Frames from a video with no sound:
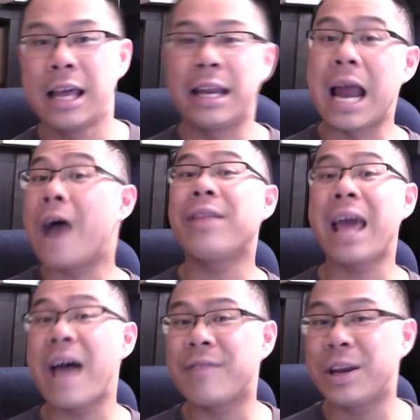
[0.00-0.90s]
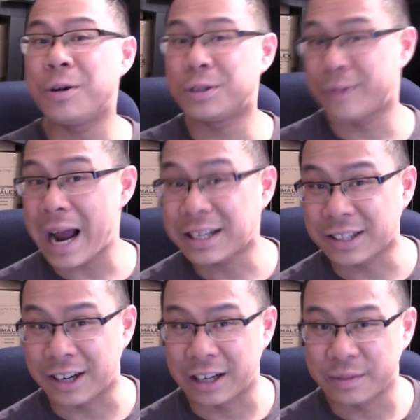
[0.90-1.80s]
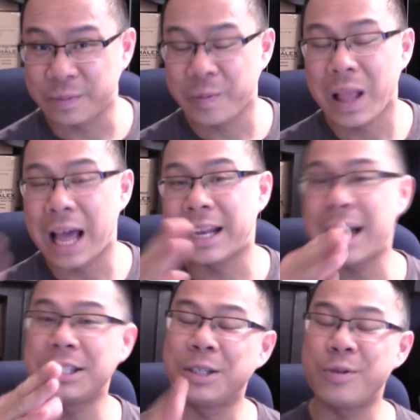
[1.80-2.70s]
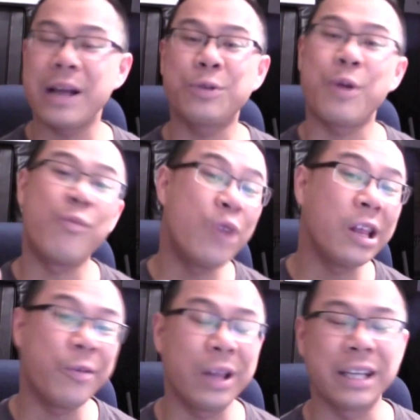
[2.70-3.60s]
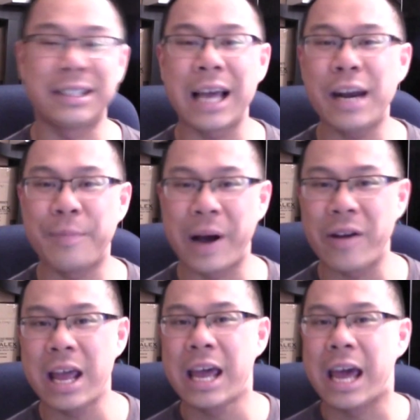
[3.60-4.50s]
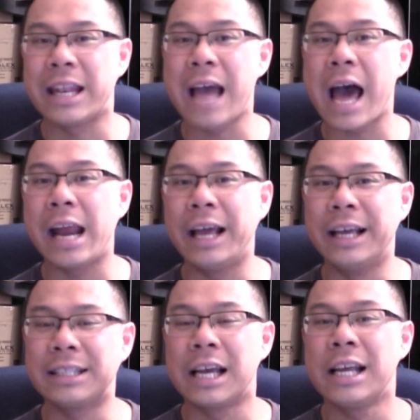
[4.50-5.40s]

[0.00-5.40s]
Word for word: Now they have a new director. And that is a director I'm really excited about, and that is